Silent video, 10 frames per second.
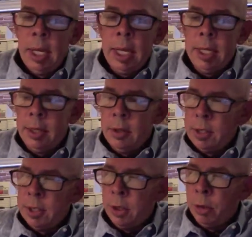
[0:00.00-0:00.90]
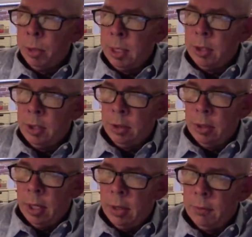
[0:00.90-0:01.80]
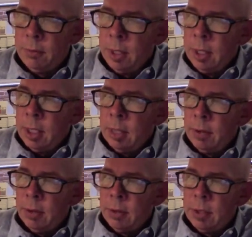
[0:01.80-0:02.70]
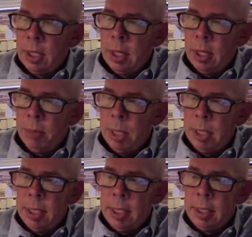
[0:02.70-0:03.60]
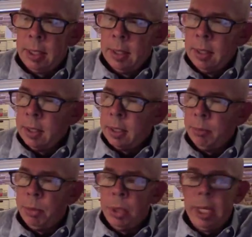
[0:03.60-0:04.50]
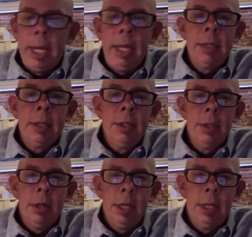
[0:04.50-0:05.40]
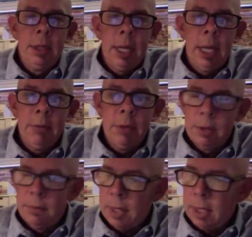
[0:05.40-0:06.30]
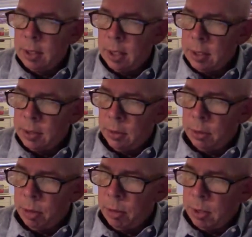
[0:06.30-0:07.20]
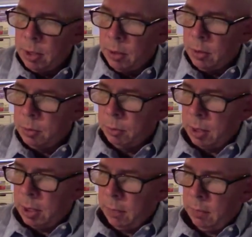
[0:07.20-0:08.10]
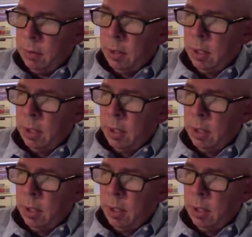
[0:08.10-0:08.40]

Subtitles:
And then there's this open issue of if there's a pending complaint concerning adverse effects on historic properties, those would be covered